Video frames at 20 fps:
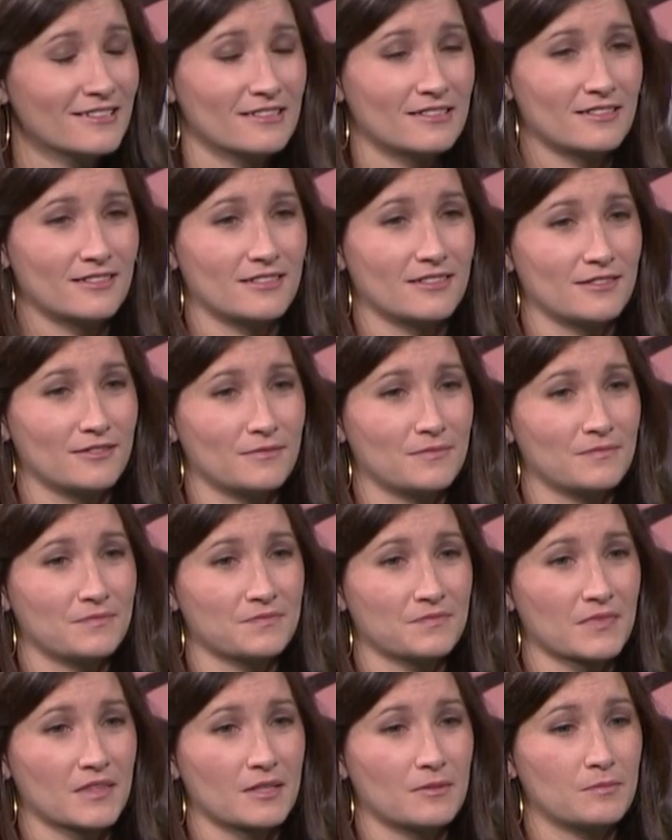
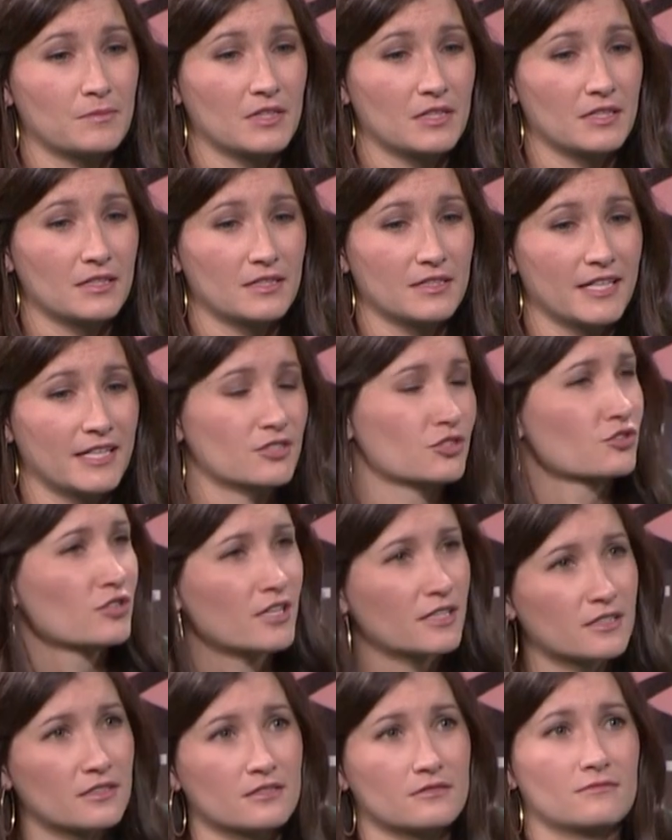Um, but yeah, just
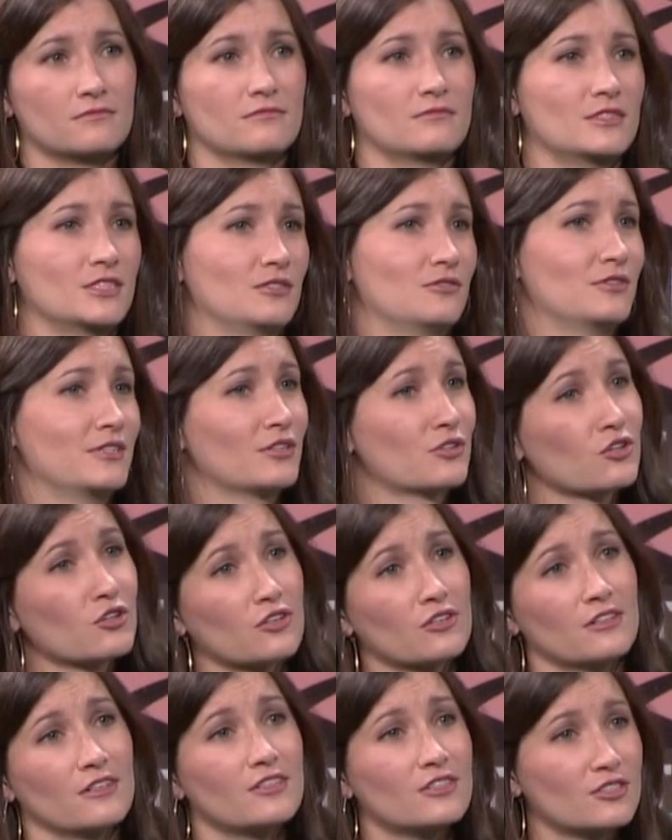trying to you know
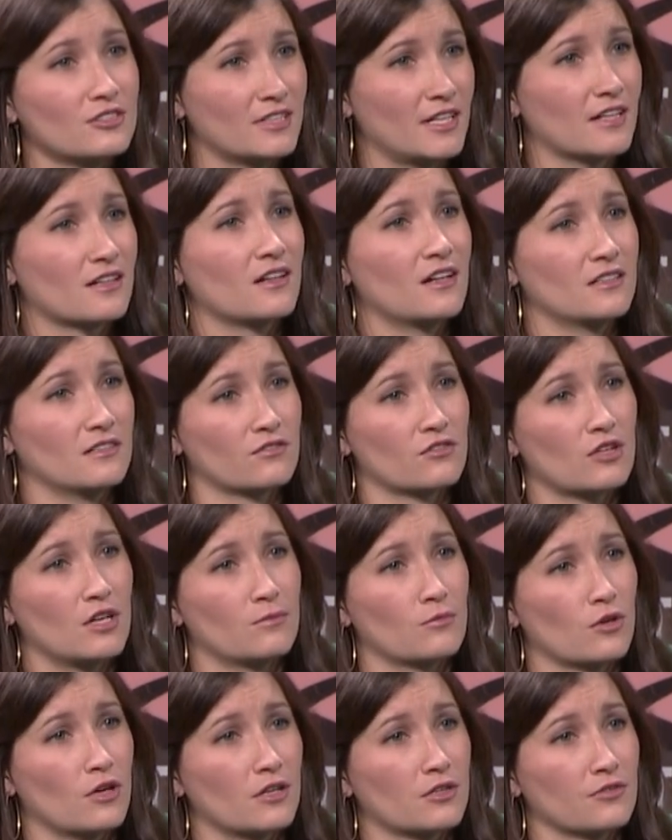encourage that kind of
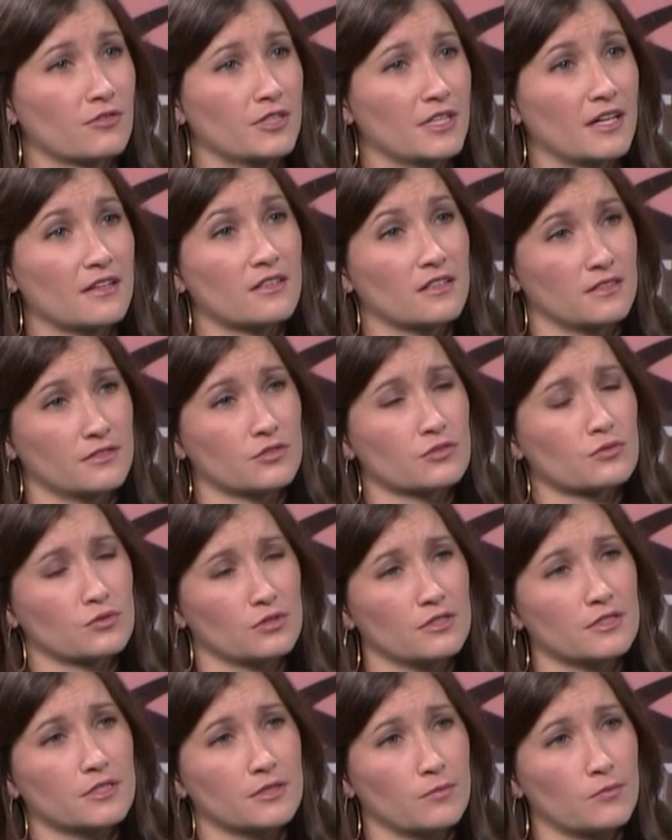camaraderie, I think, is
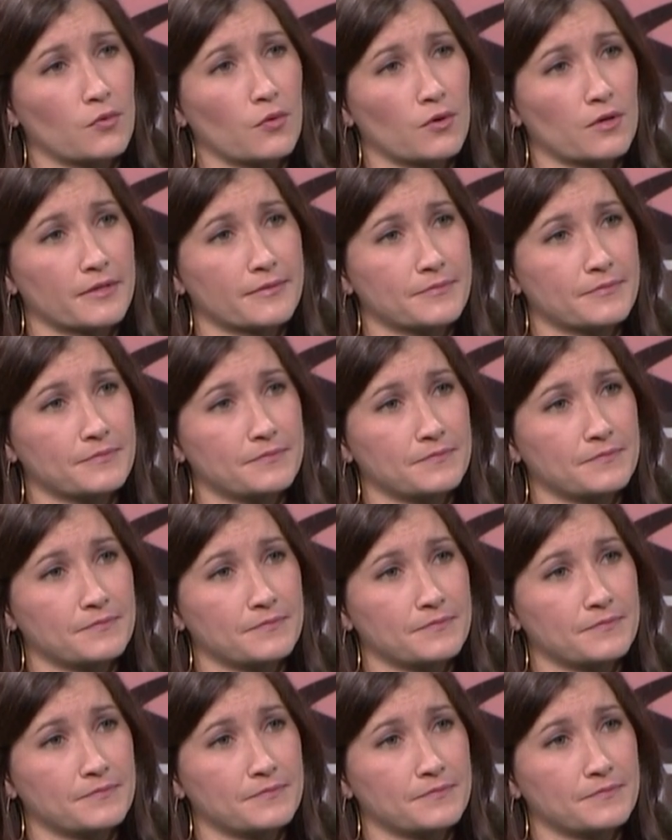really important.